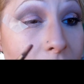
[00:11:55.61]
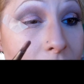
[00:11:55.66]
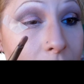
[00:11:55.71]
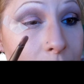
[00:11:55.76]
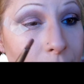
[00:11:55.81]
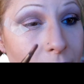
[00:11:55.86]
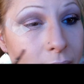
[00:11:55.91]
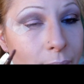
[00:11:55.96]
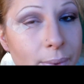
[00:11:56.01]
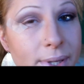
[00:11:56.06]

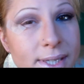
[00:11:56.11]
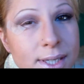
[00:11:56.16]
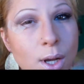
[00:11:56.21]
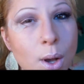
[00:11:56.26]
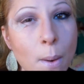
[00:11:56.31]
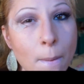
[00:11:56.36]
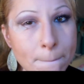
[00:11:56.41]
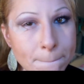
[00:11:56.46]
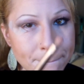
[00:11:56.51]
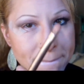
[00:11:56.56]
and when I went to
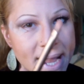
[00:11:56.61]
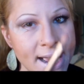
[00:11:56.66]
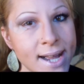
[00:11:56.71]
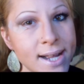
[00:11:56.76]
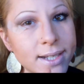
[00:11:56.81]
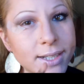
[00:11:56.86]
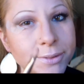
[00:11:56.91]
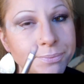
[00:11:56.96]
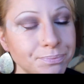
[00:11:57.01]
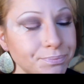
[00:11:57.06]
go
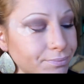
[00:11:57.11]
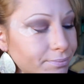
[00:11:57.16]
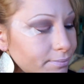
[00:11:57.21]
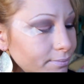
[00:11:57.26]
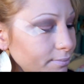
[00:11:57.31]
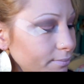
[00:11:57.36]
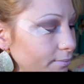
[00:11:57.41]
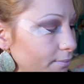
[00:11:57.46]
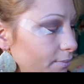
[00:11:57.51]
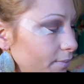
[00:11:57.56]
back,
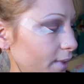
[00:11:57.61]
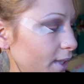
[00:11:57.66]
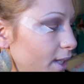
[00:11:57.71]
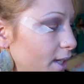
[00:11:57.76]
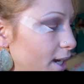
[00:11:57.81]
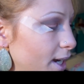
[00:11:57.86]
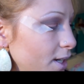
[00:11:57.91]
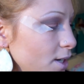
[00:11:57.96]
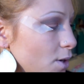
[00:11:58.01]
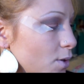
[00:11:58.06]

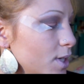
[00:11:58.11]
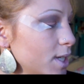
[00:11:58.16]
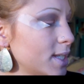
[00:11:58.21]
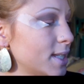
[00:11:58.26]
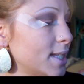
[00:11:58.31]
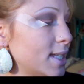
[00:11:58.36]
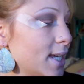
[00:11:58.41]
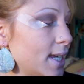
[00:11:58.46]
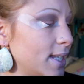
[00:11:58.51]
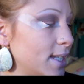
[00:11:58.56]
I
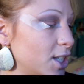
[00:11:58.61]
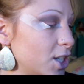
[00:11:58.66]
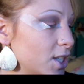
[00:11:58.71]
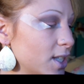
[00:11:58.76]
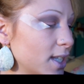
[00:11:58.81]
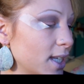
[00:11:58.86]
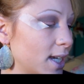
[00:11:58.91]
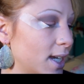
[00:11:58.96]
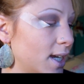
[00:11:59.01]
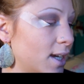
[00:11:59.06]
noticed it
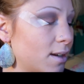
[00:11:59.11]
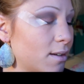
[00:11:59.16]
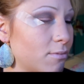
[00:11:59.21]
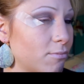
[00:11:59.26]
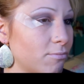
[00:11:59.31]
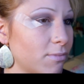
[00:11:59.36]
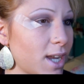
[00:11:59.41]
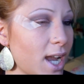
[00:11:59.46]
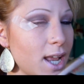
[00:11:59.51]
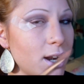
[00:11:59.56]
just like
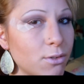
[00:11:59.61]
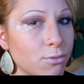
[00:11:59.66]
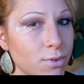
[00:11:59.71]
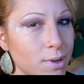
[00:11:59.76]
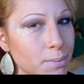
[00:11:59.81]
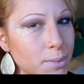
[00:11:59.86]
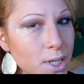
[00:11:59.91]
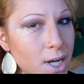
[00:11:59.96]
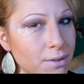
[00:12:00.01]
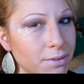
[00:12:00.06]
kind of
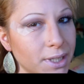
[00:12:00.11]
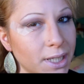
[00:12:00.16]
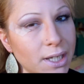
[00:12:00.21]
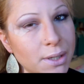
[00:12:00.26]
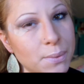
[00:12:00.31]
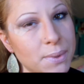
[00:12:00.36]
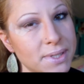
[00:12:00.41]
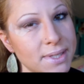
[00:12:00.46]
rubbed off, like it